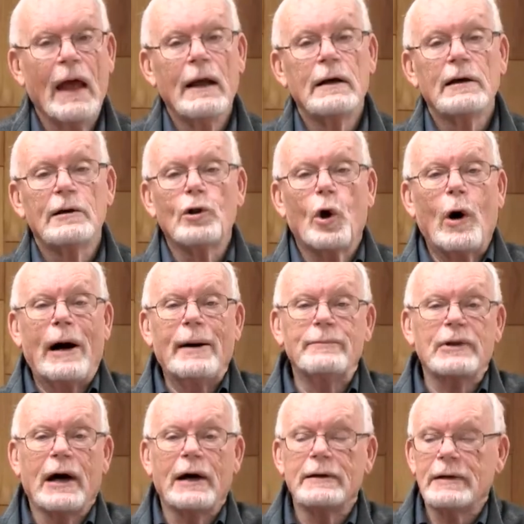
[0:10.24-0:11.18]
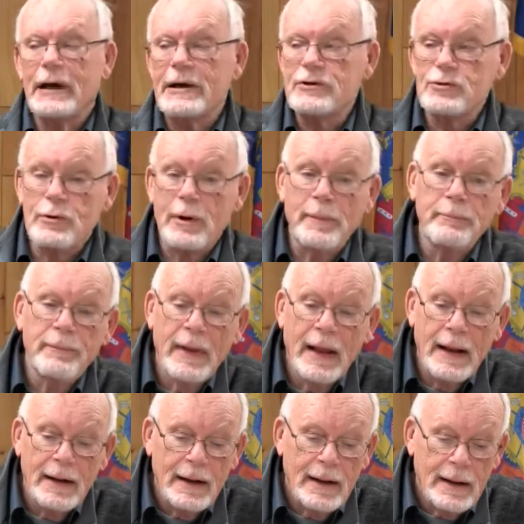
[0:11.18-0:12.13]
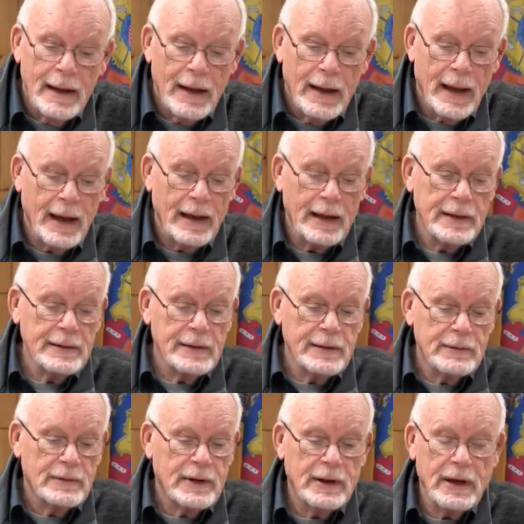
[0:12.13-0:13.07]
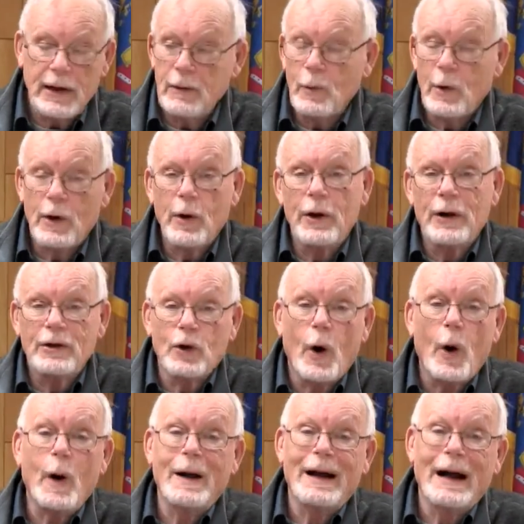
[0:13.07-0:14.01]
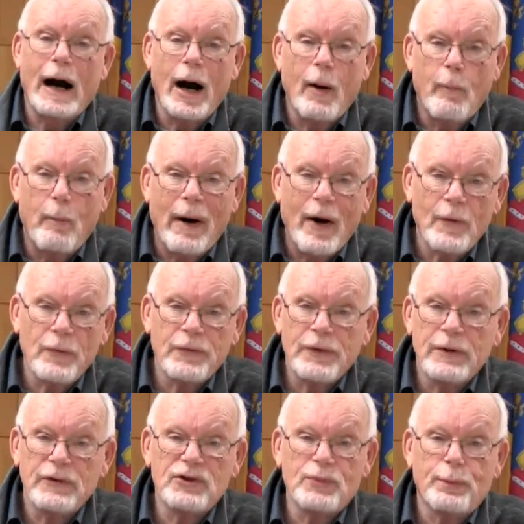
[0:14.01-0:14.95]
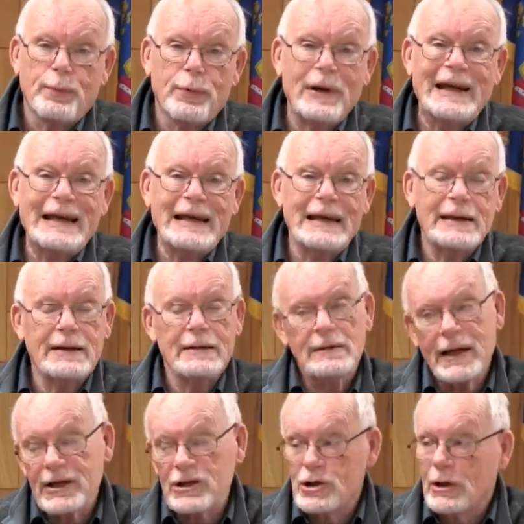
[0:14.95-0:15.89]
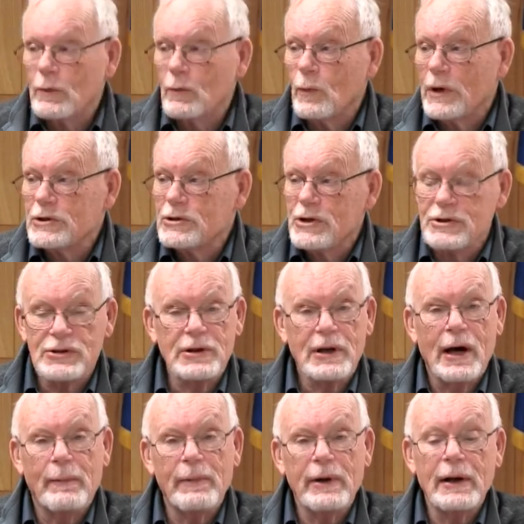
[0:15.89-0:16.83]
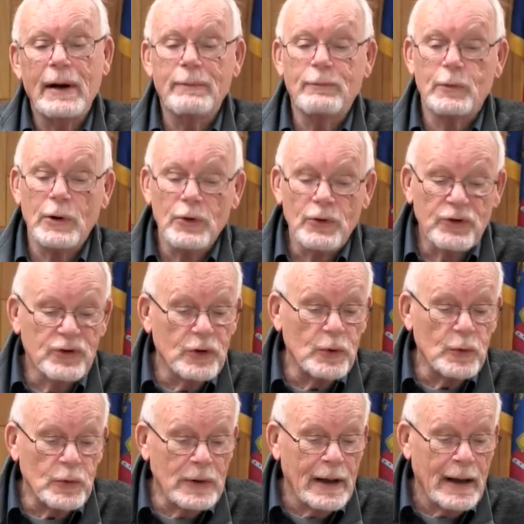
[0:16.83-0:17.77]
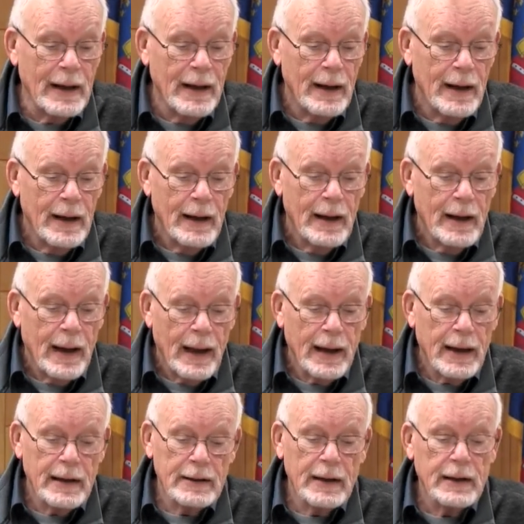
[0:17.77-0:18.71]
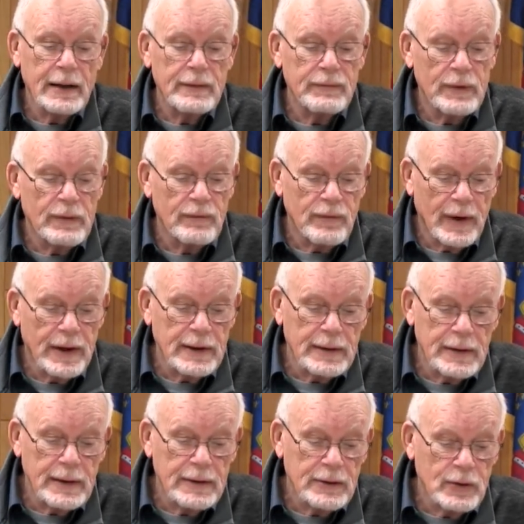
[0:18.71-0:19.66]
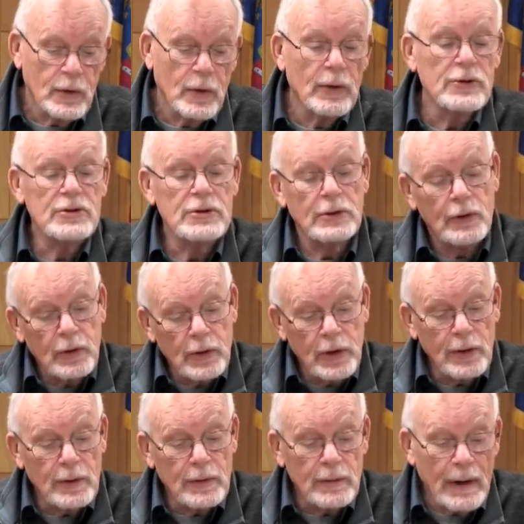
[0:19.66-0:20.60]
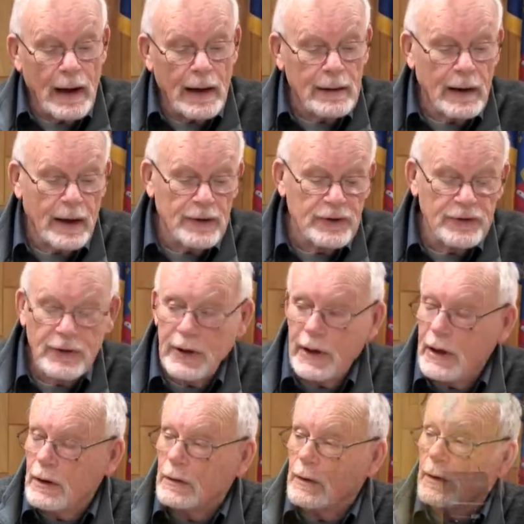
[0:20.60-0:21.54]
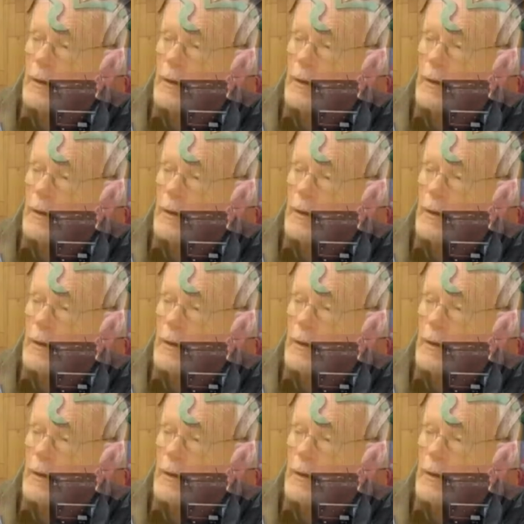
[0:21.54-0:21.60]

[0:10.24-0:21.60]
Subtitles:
Hello, I'm Don Nystrom, and today we're going to talk about the spring election, which is coming up real soon. And I've invited to the studio our city clerk,